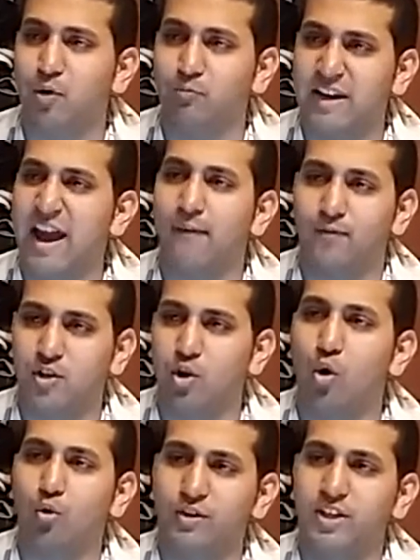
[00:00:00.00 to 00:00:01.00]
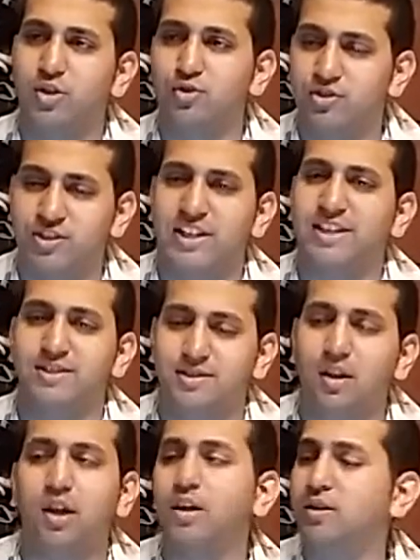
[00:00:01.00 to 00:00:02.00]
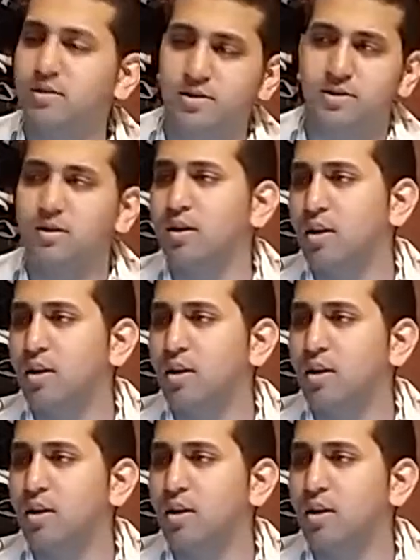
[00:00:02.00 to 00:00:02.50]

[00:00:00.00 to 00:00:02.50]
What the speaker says: but we have to only use these things